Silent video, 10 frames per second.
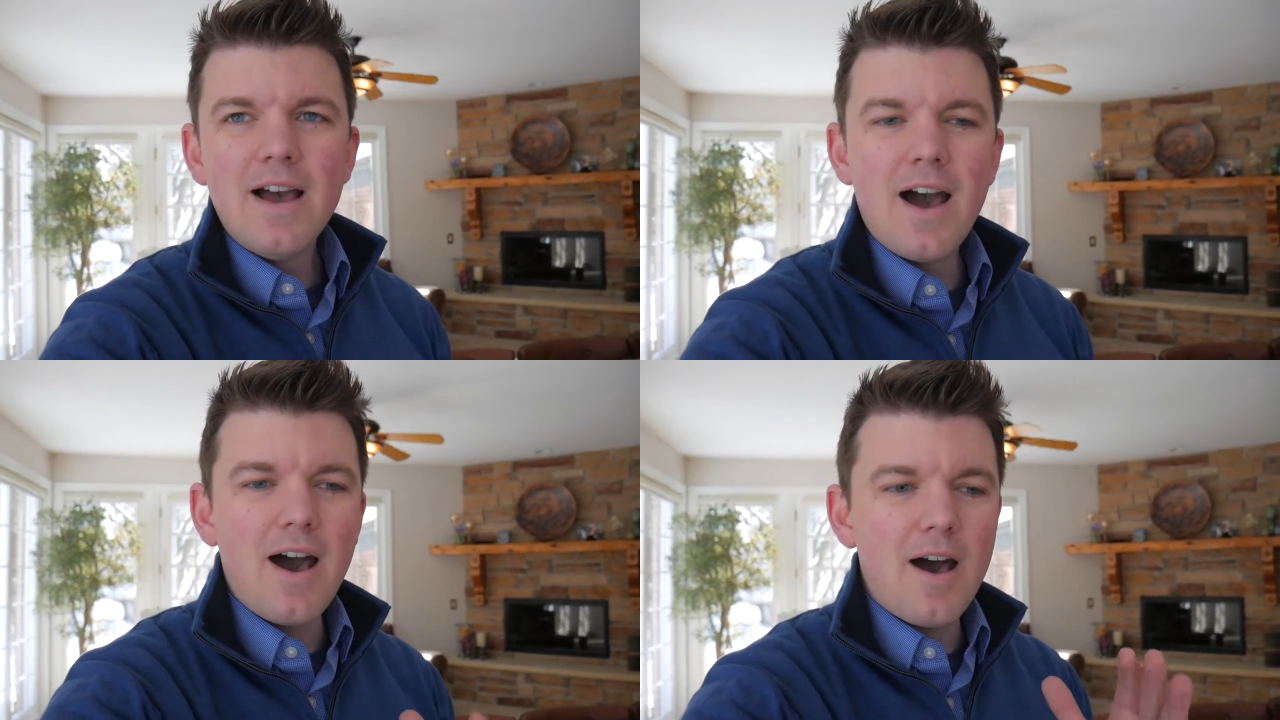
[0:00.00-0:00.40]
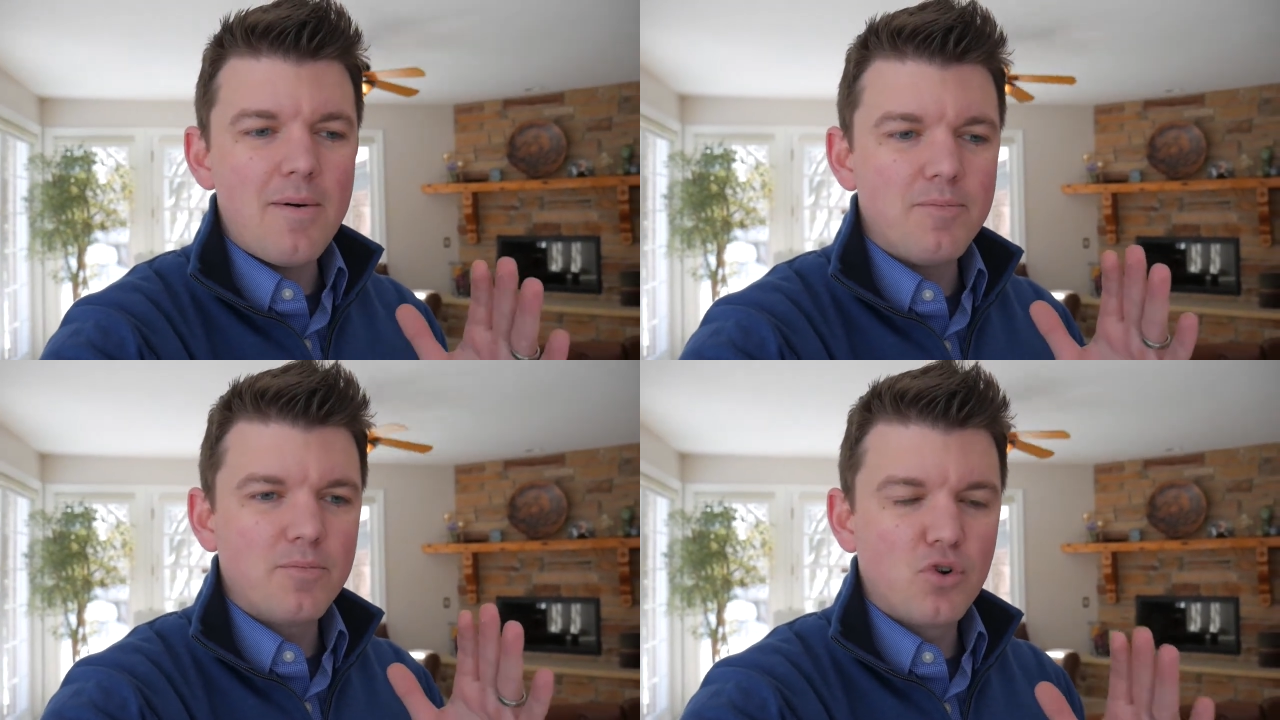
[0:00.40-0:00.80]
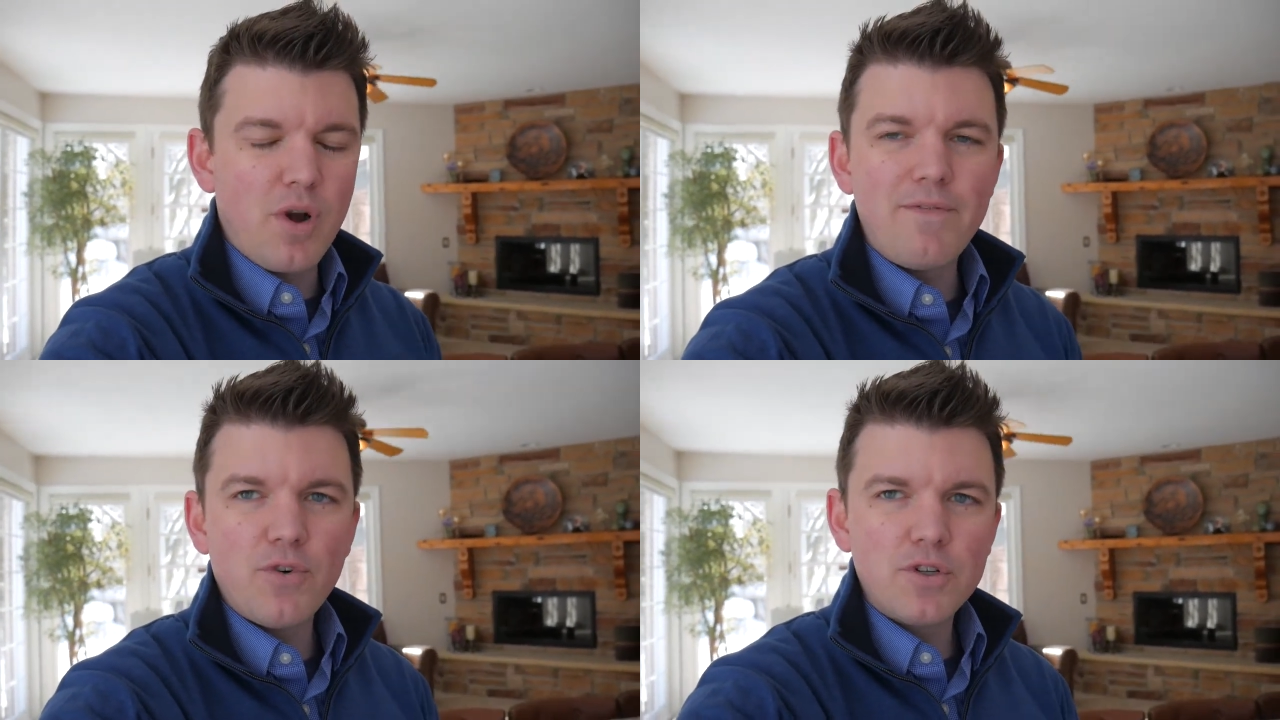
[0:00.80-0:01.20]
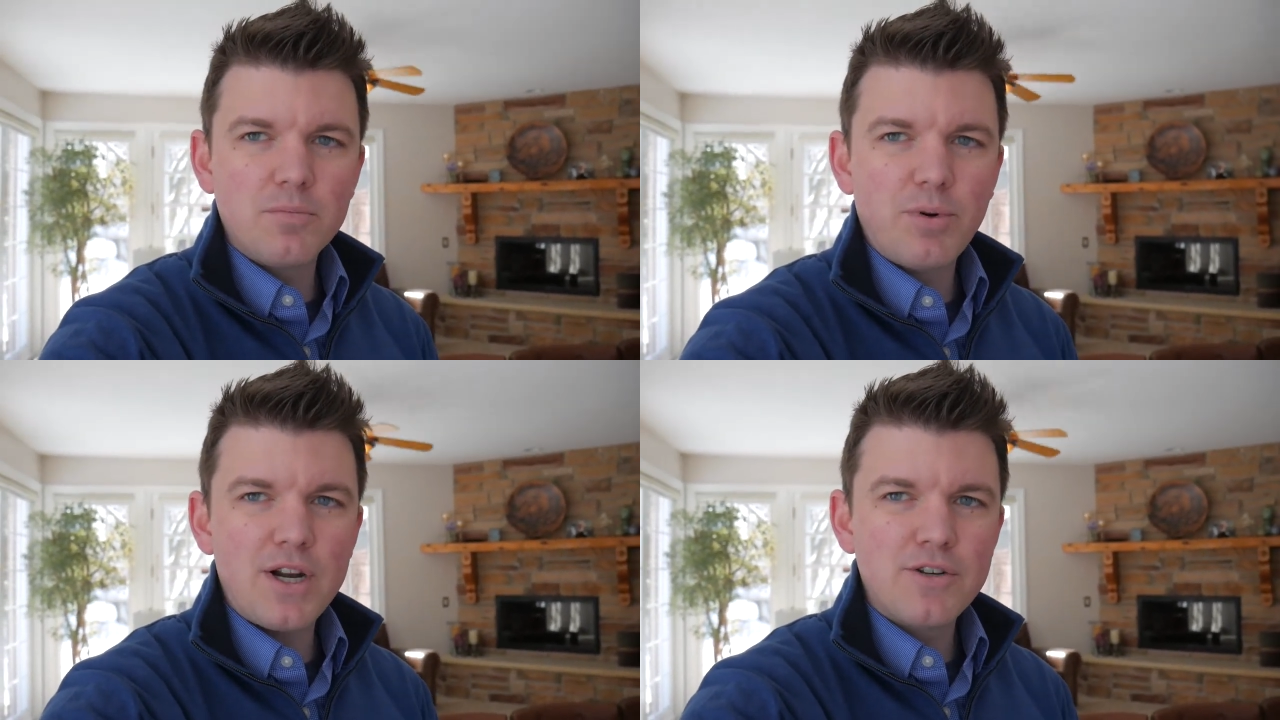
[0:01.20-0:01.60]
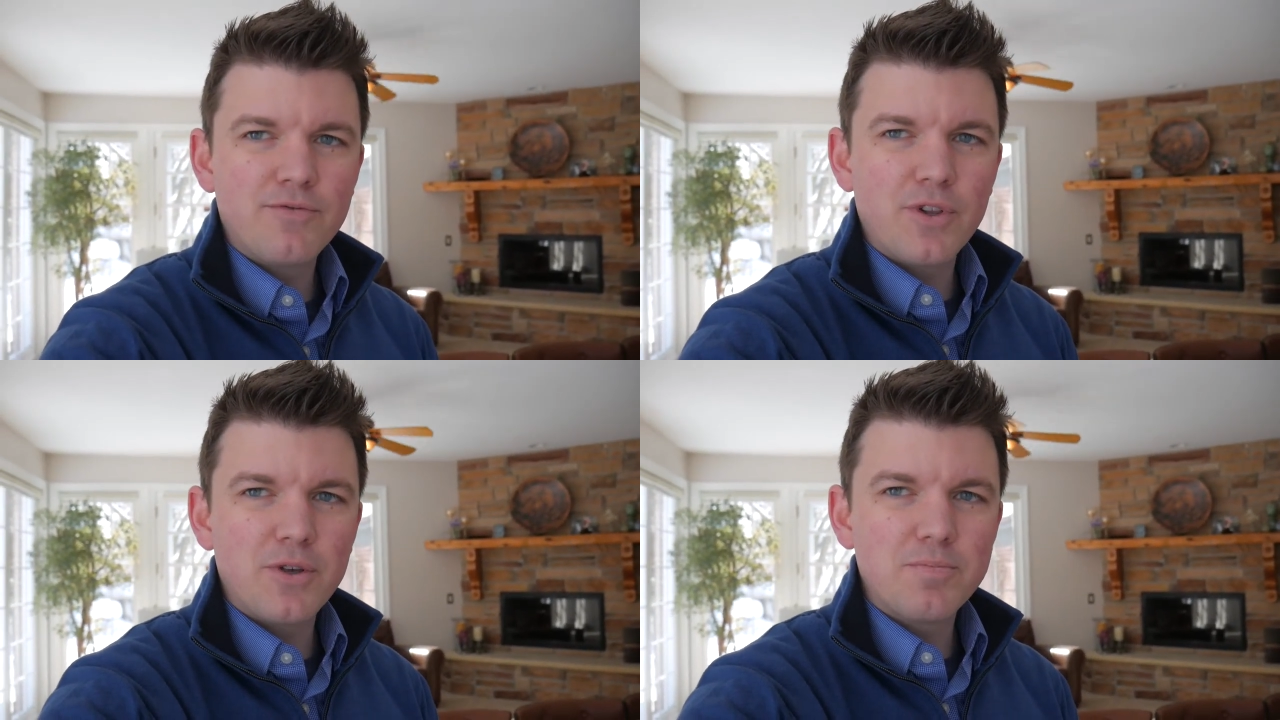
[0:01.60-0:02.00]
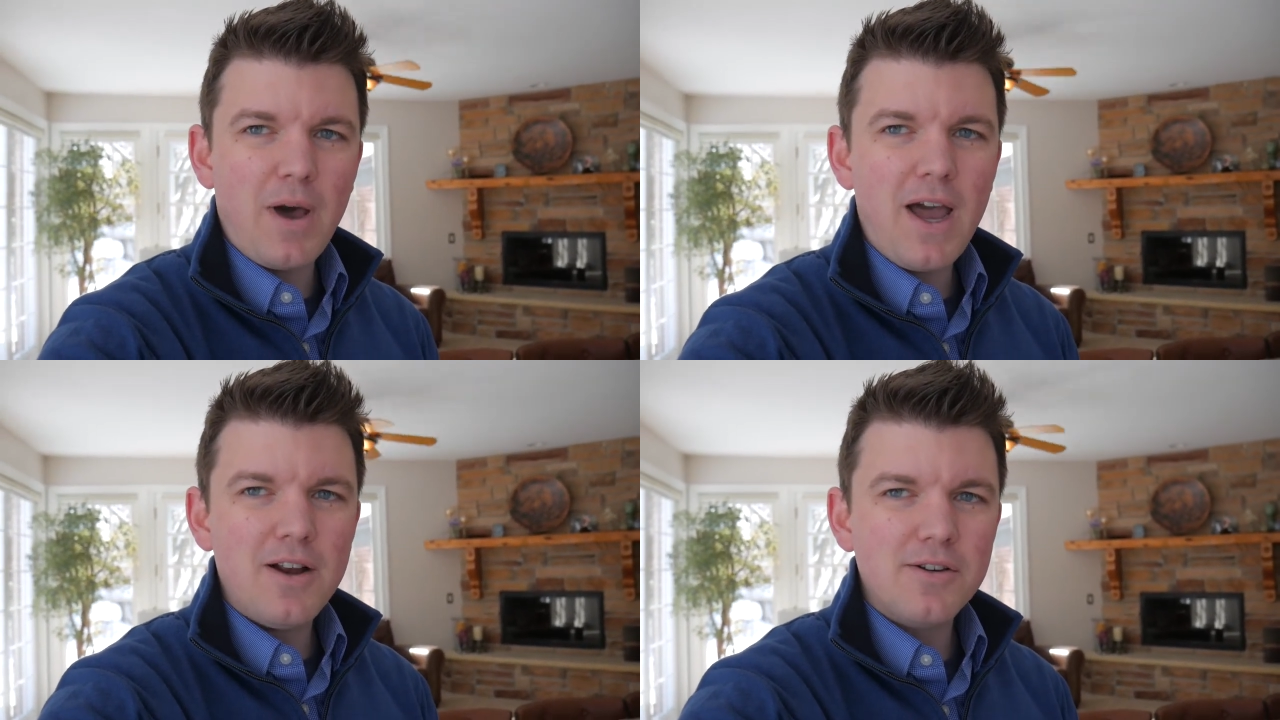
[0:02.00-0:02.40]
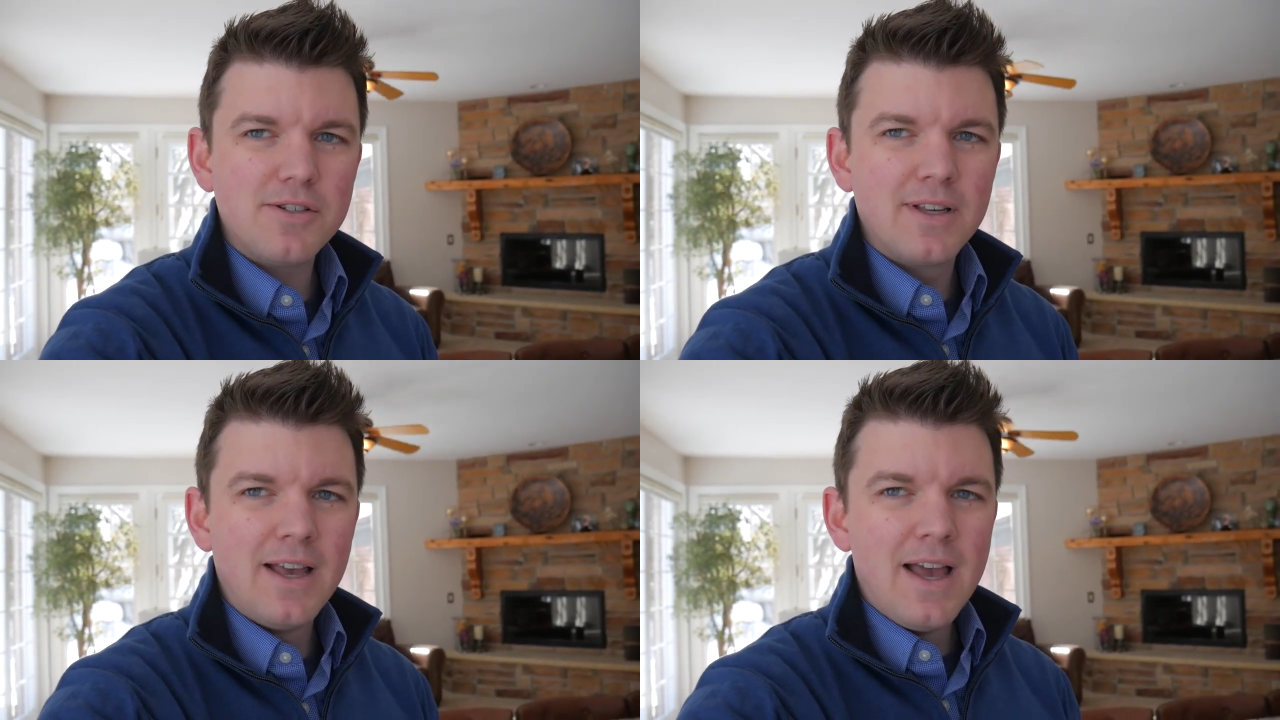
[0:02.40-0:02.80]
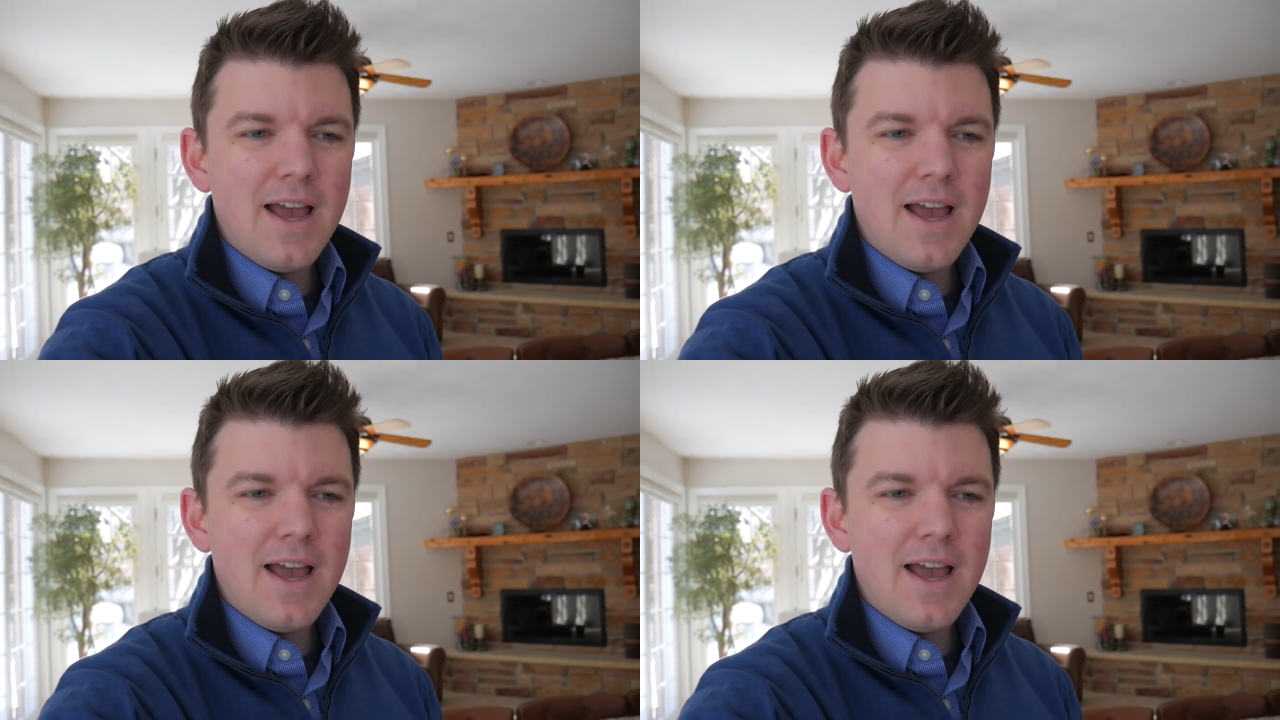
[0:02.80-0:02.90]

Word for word: Um, great first impression for those buyers.